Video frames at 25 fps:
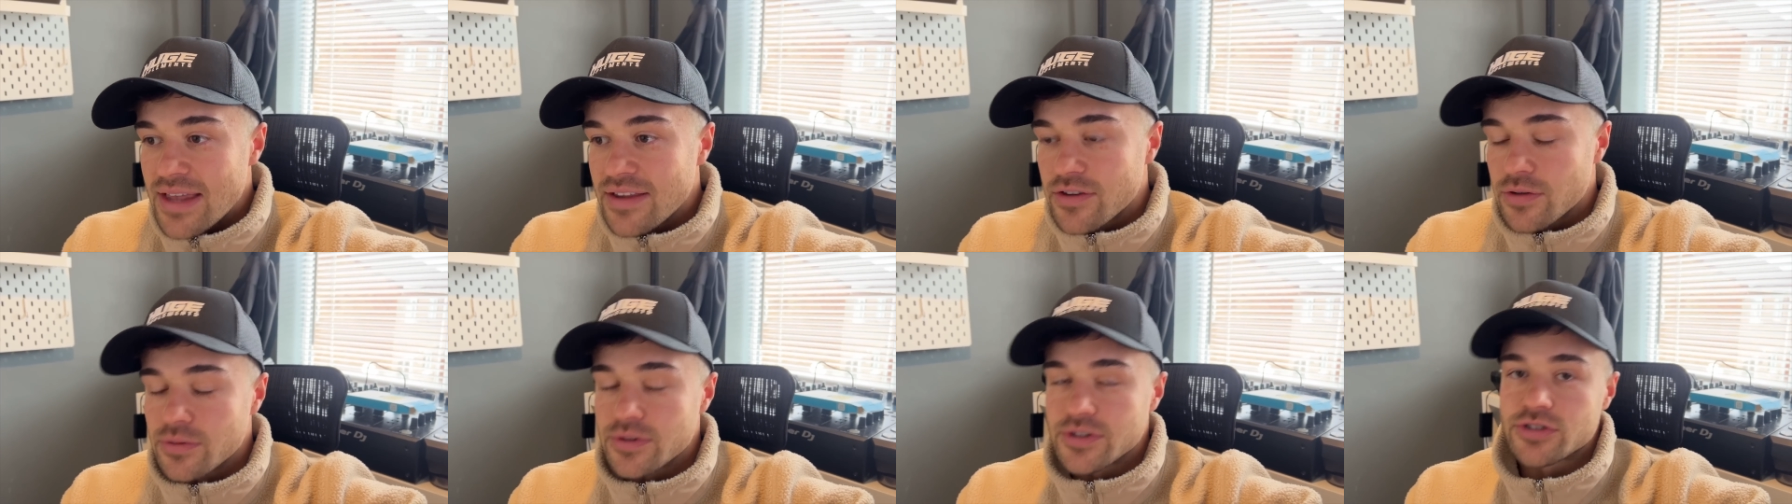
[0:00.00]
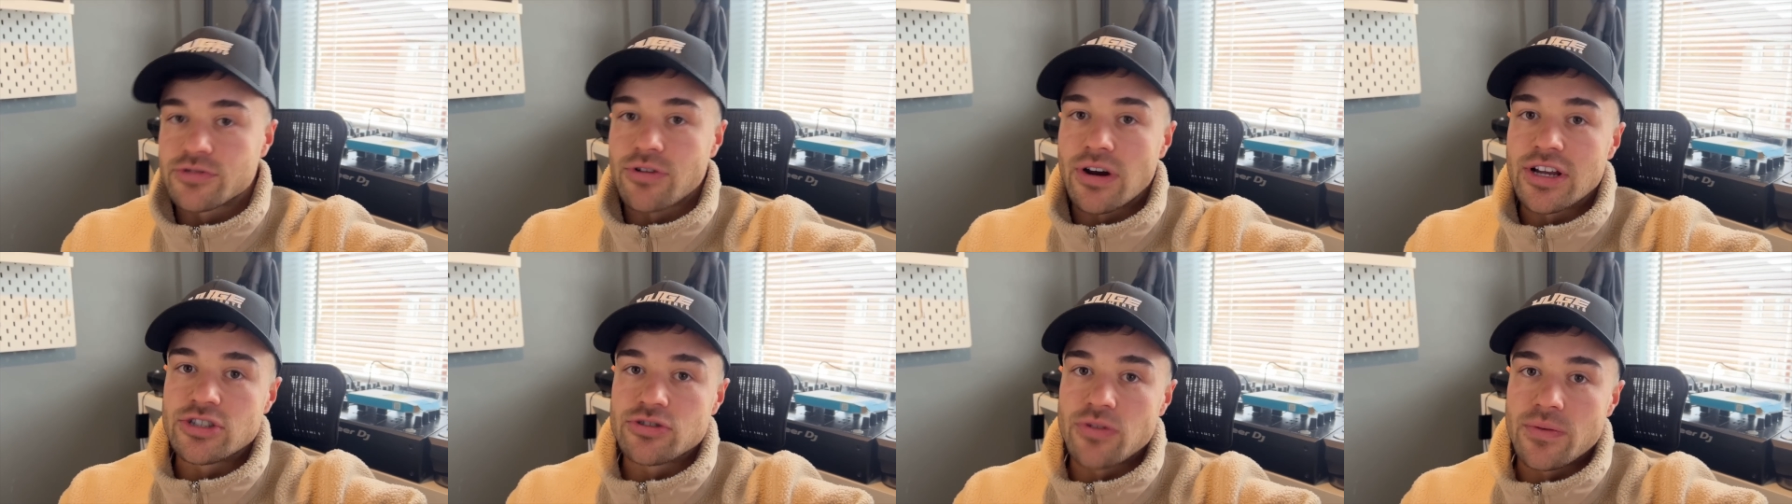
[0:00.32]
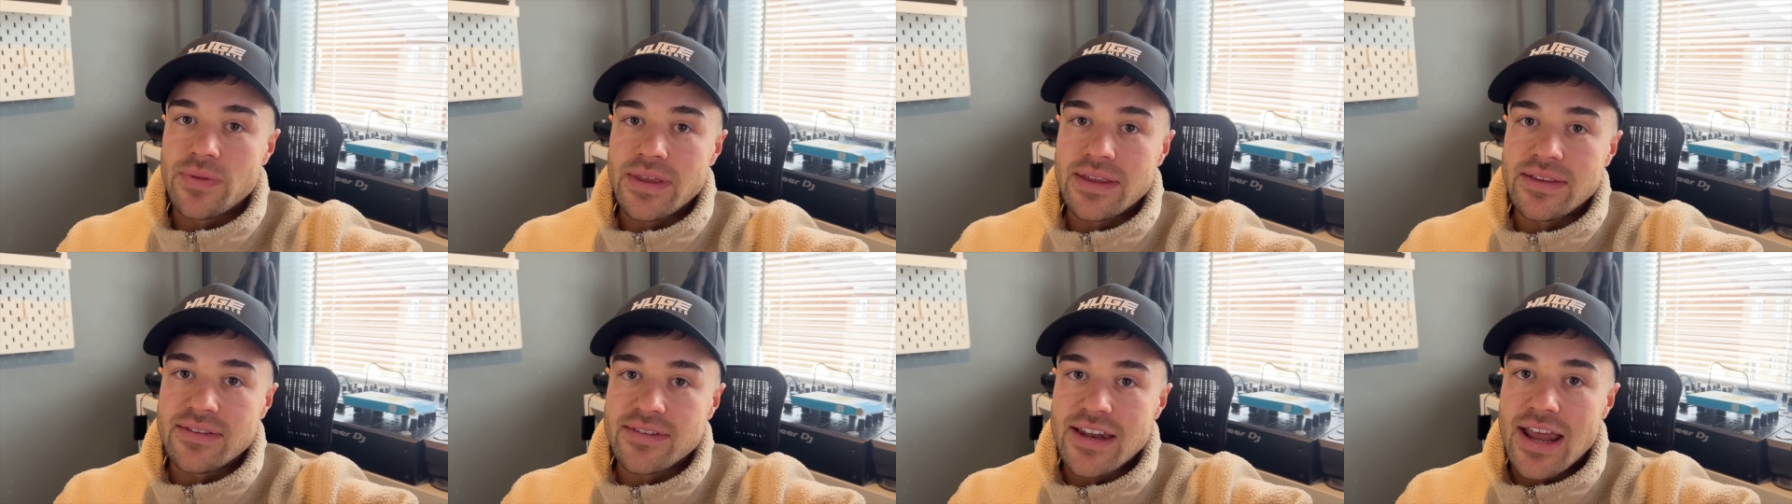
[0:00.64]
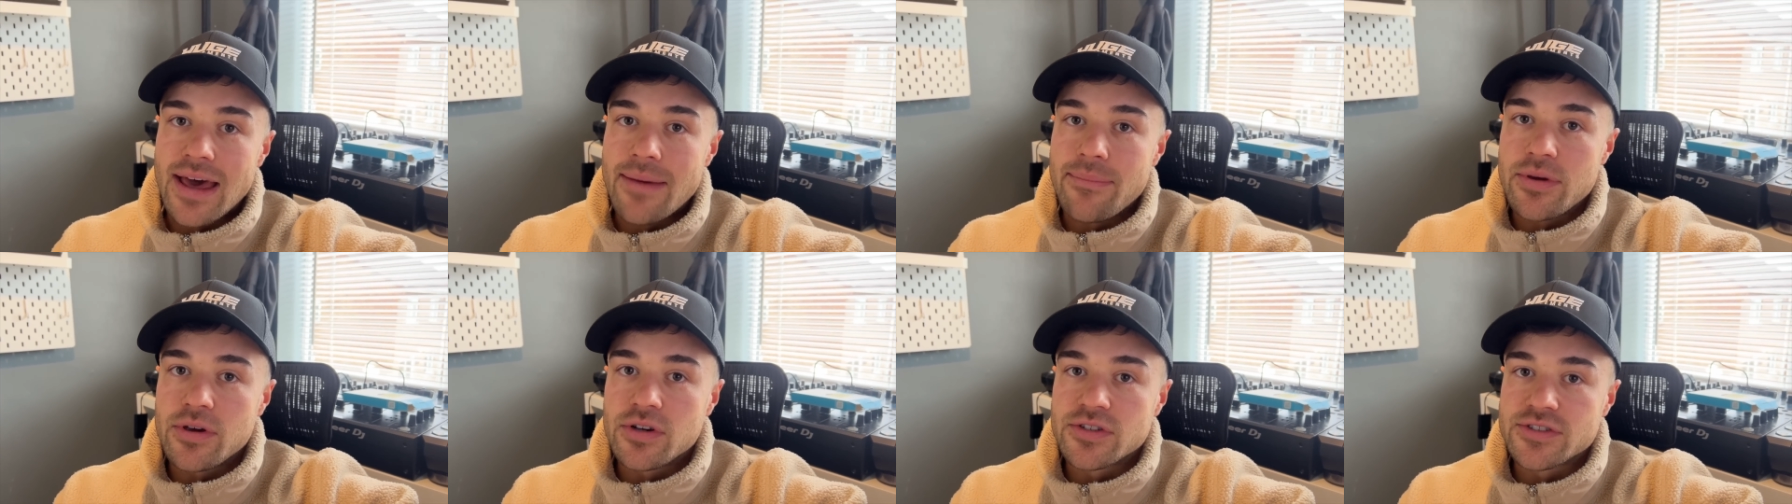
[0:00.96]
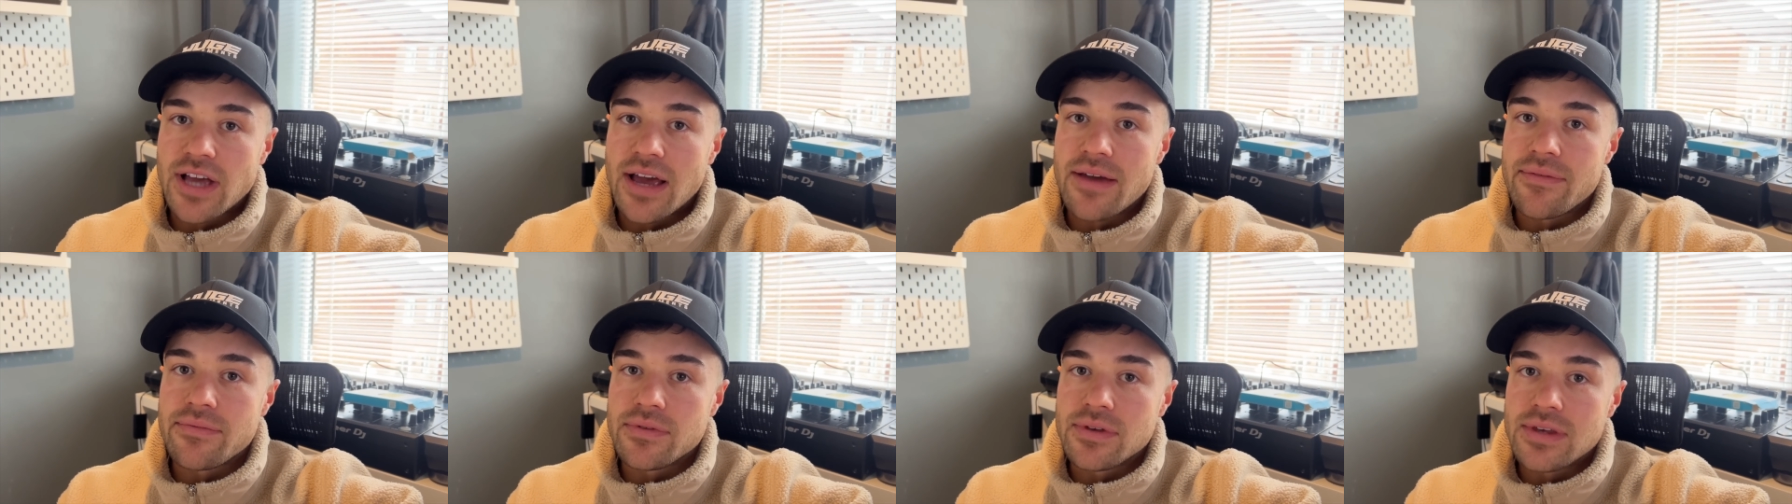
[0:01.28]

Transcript: to a stranger on the internet because I've